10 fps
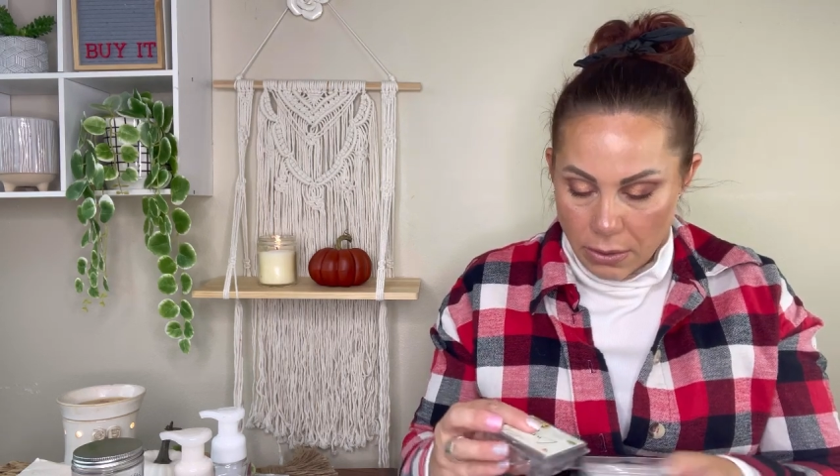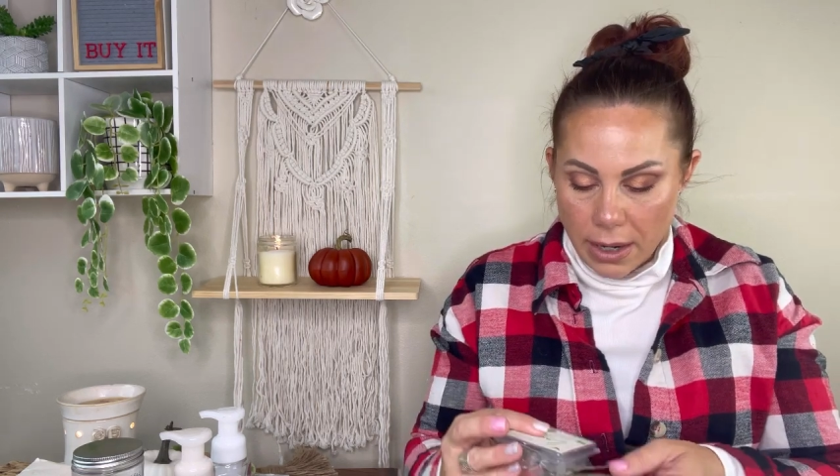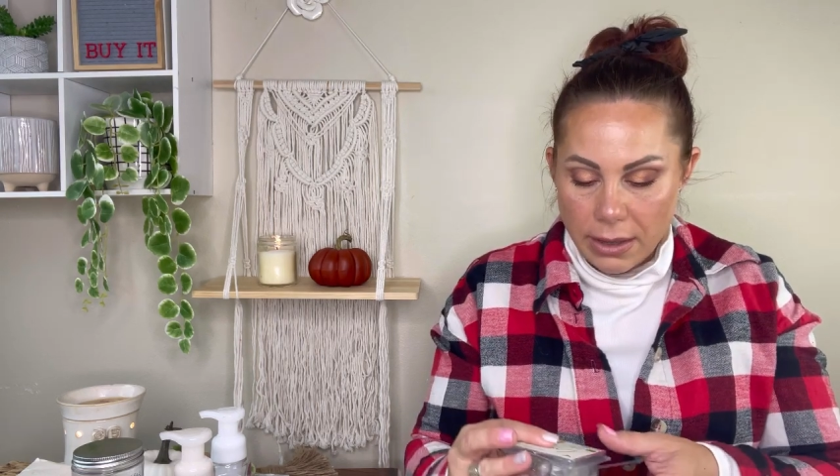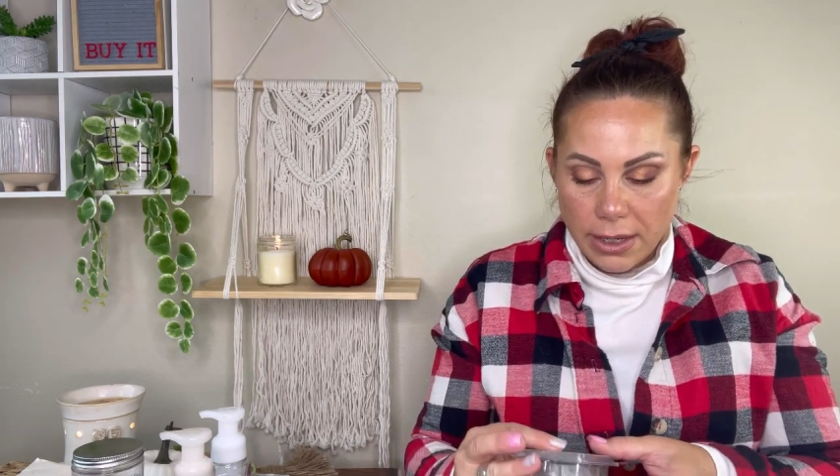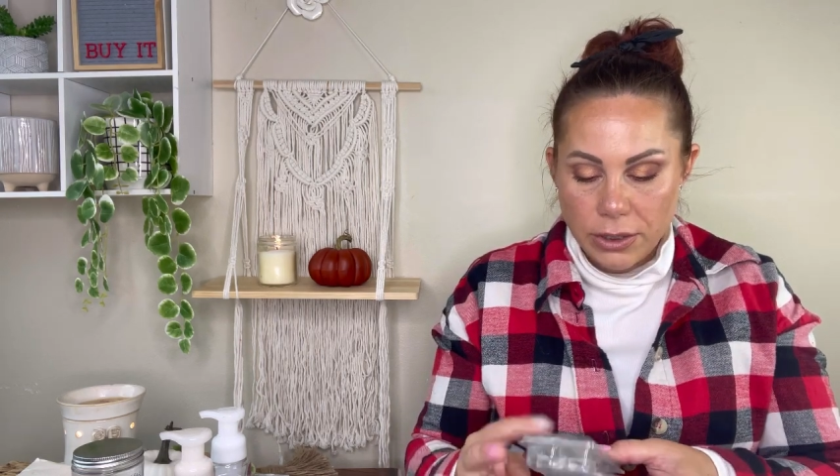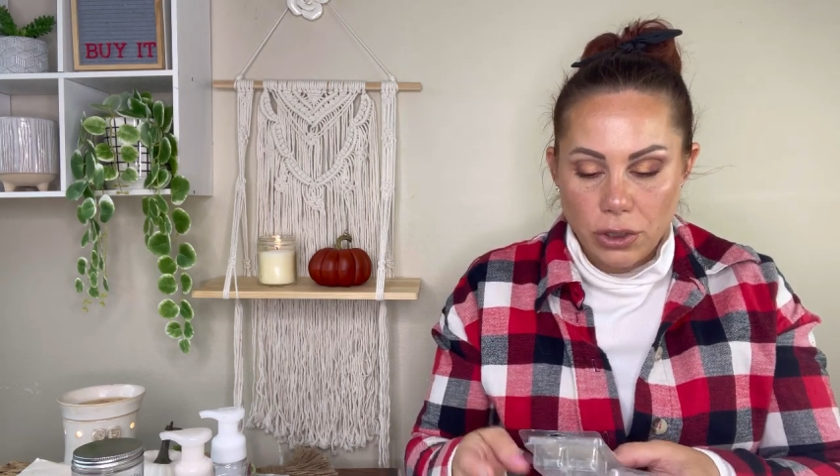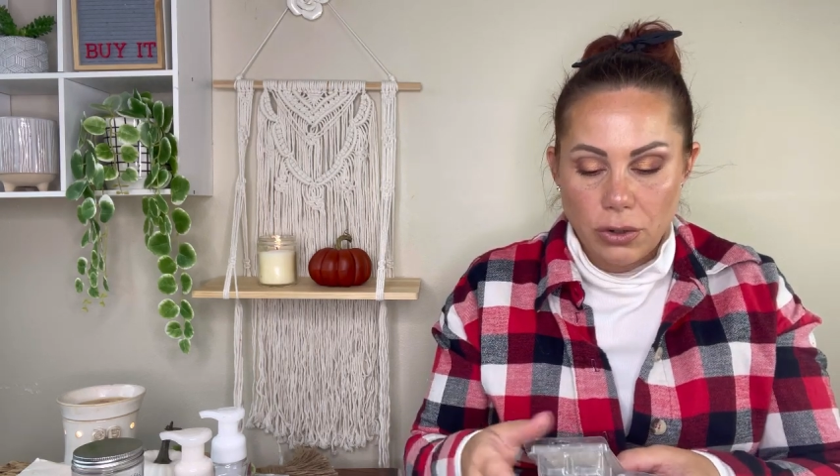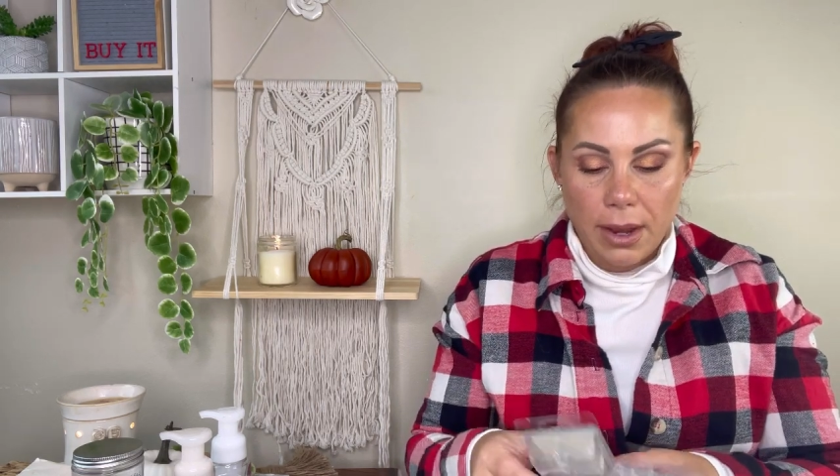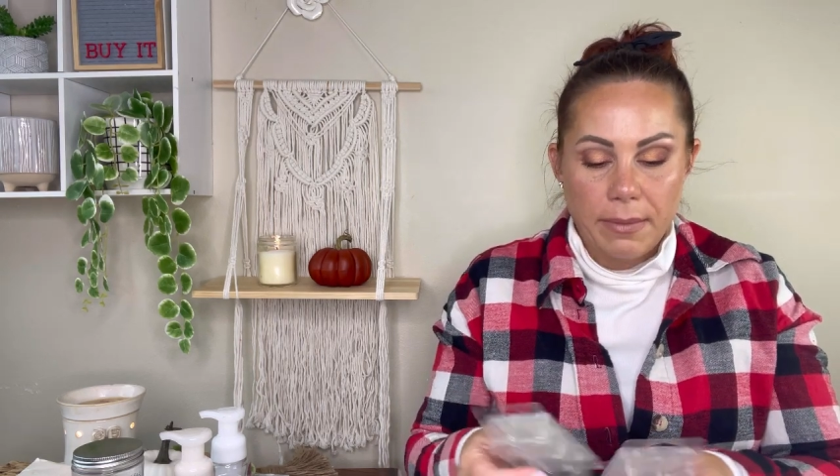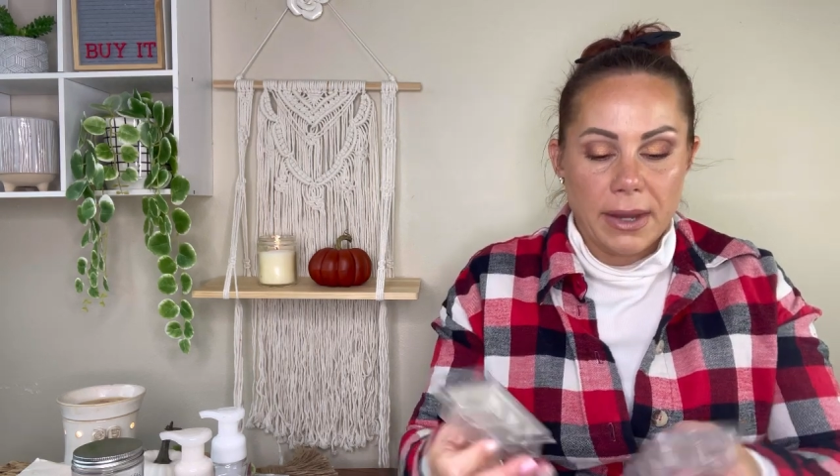Okay, these two,
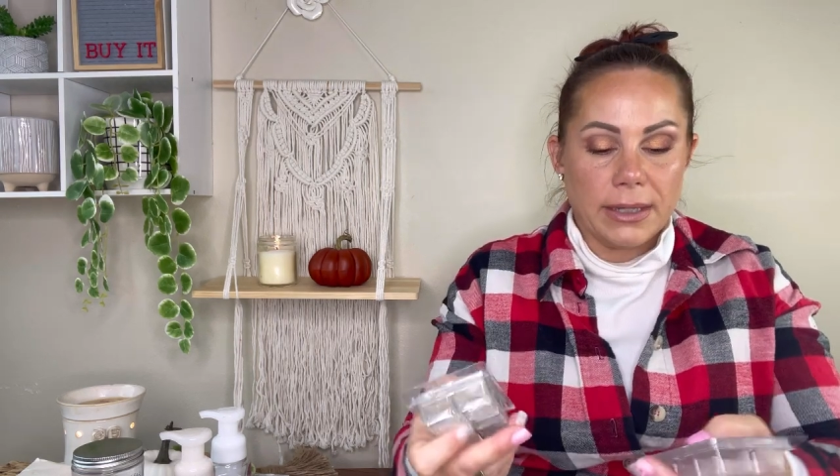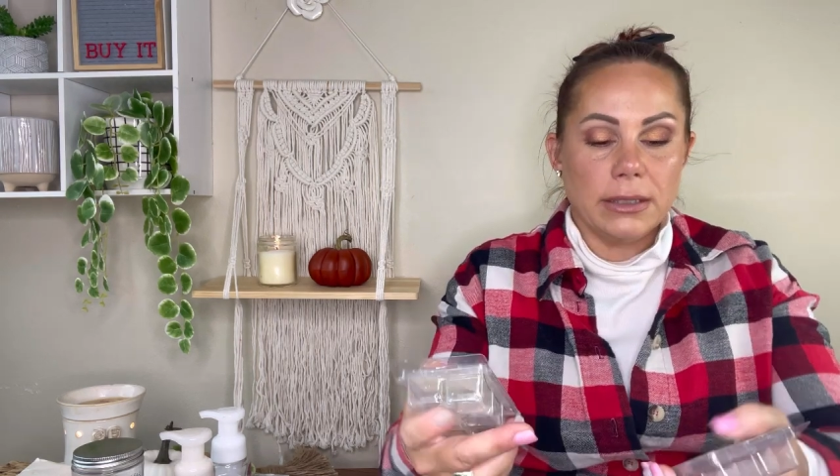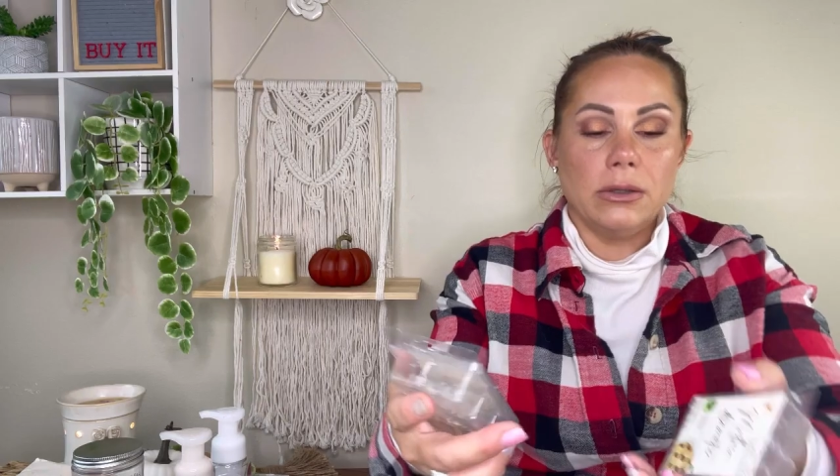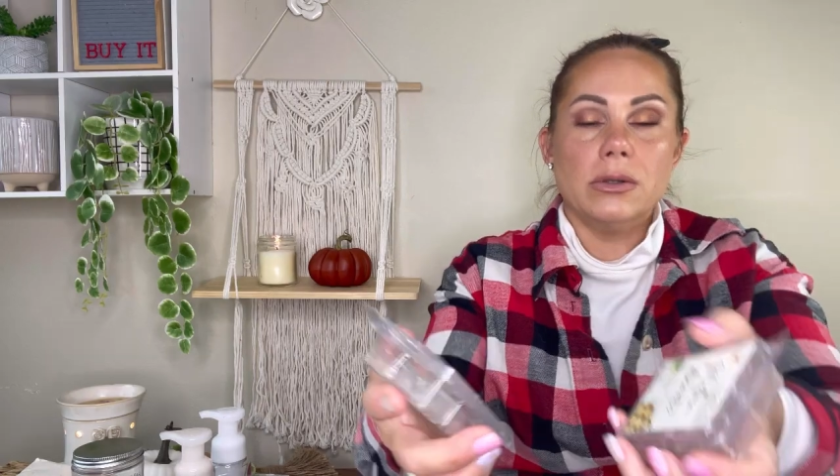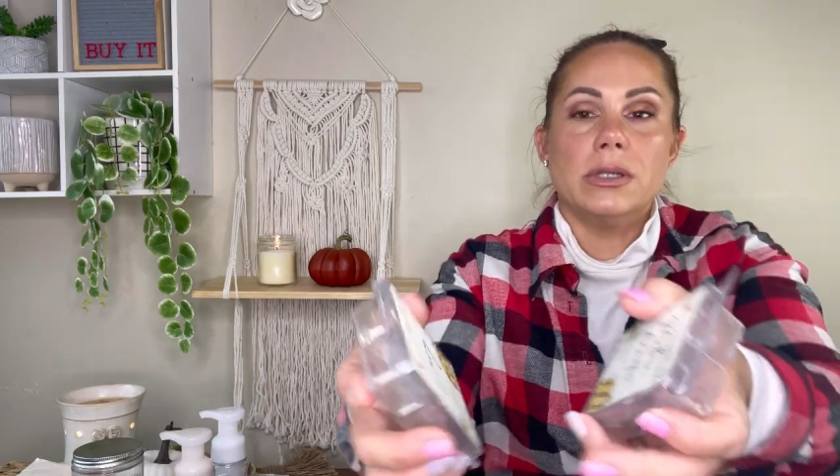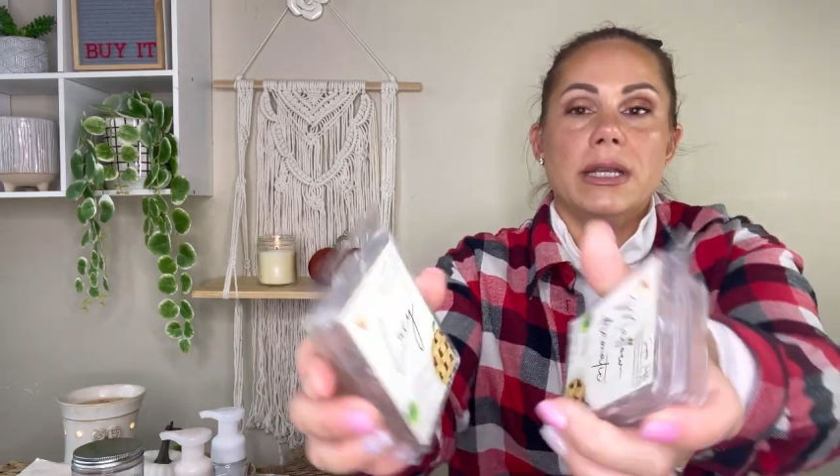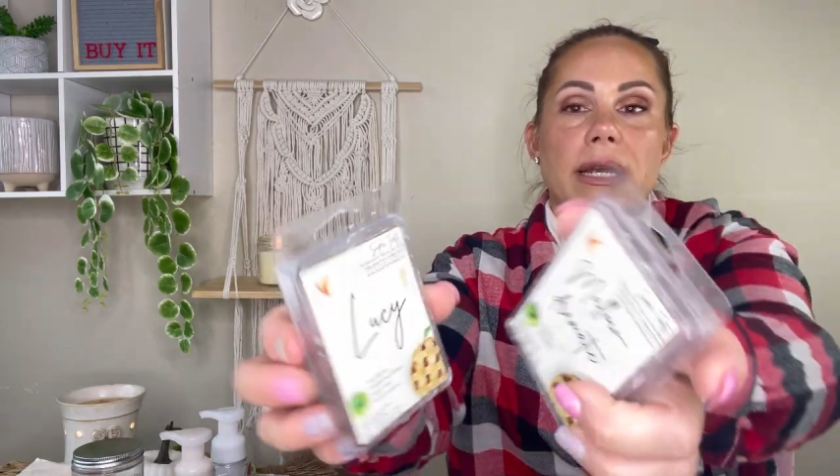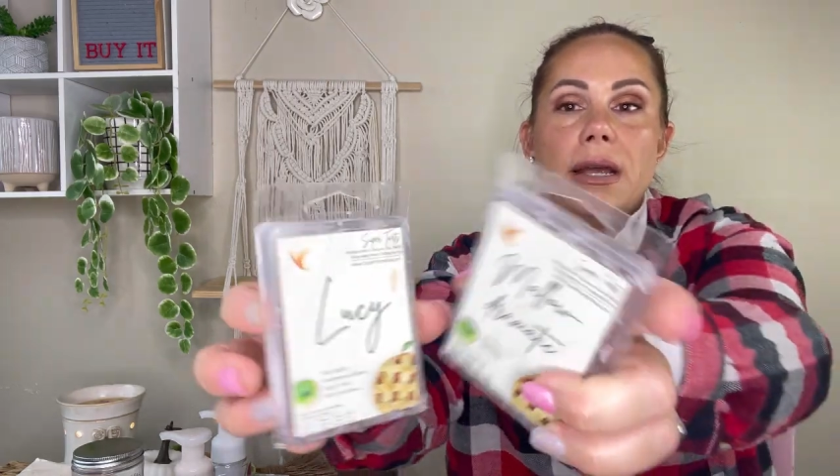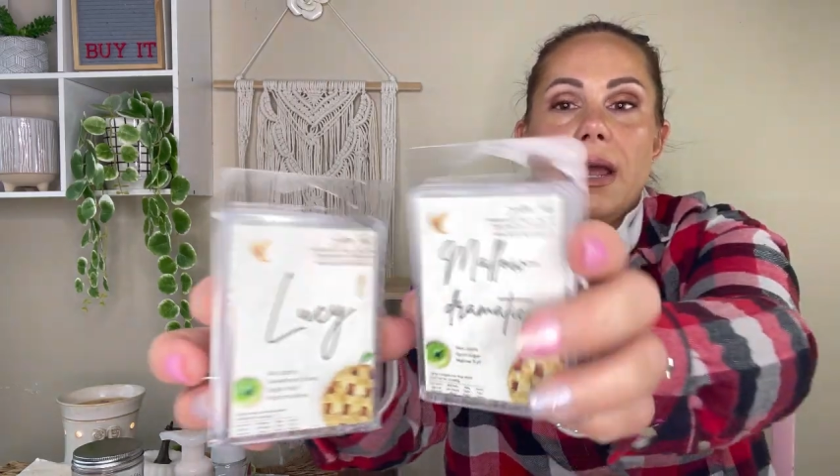I mixed Lucy